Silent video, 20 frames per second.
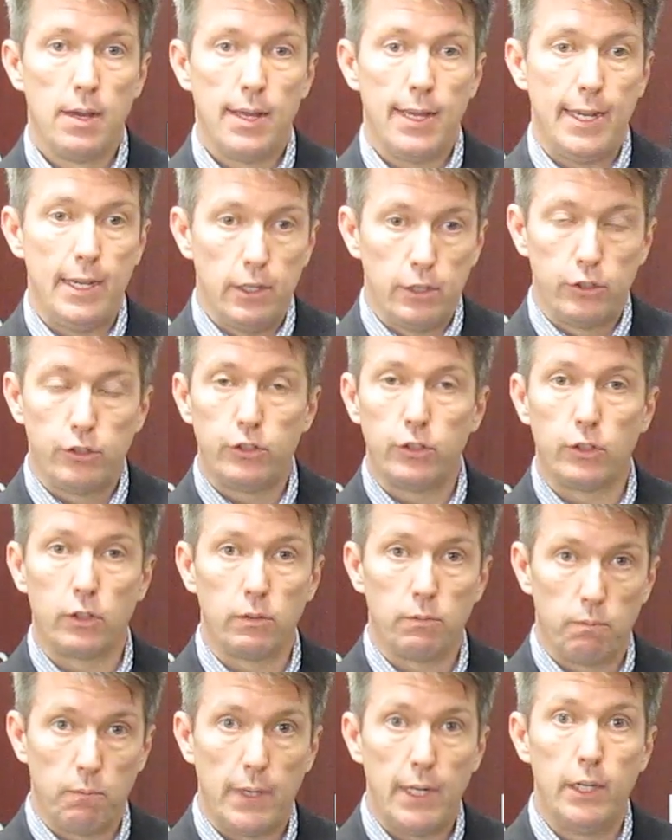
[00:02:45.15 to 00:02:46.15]
Here's
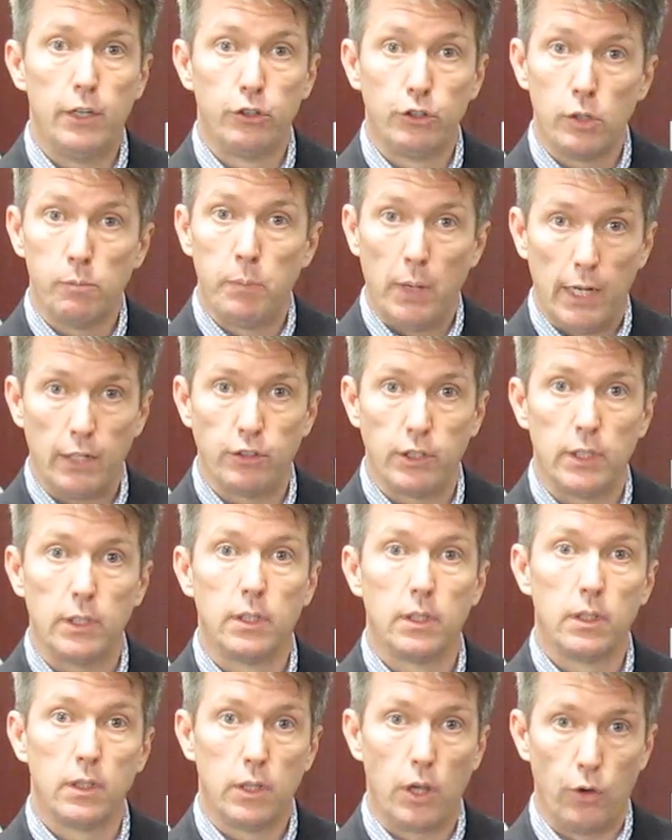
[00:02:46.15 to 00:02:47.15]
your budget,
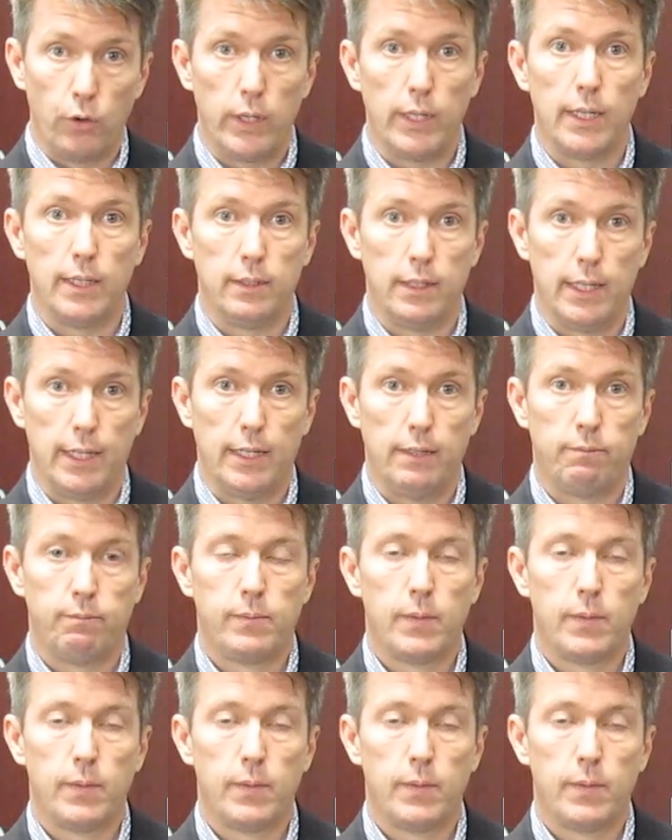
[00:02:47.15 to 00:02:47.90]
go get it done.